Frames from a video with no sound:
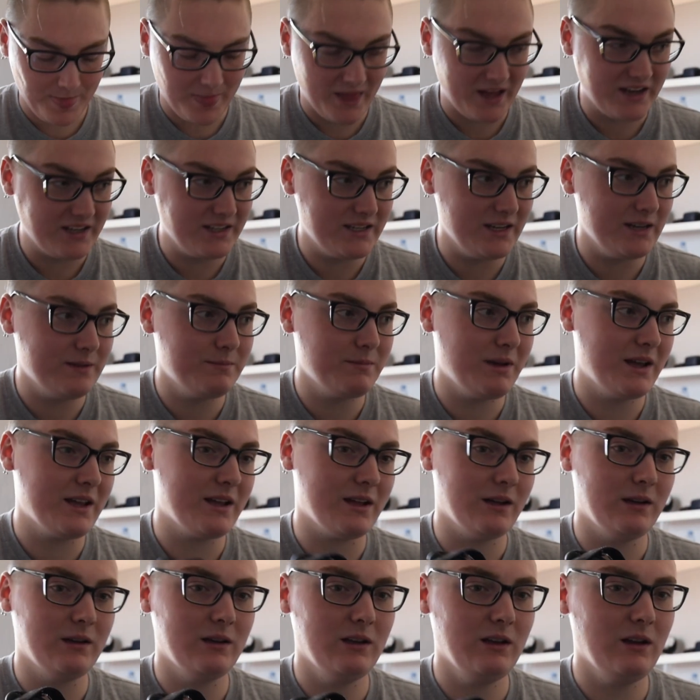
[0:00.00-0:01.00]
They did
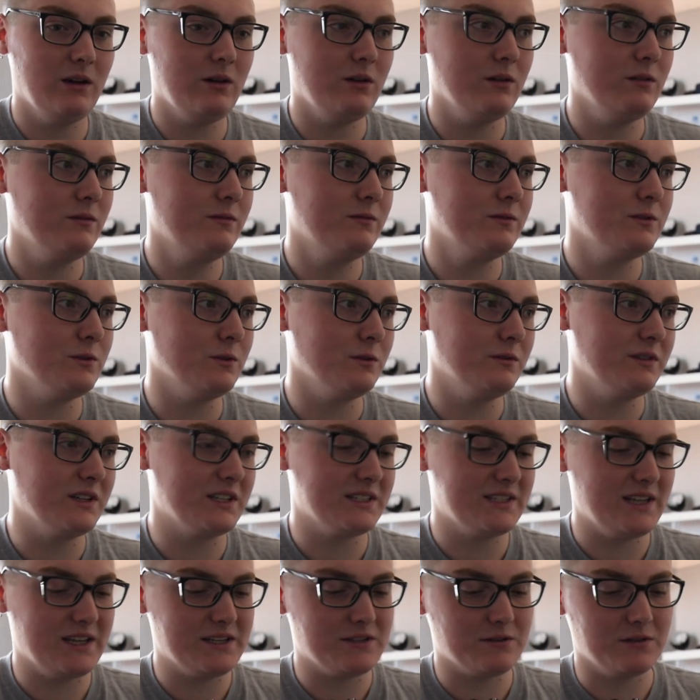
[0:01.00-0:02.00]
make a lot of sort of
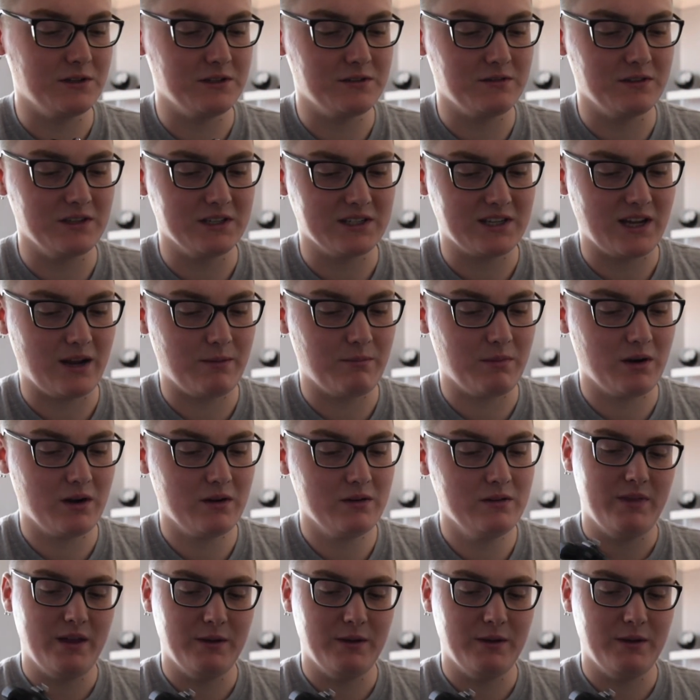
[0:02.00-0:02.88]
accessories to this camera.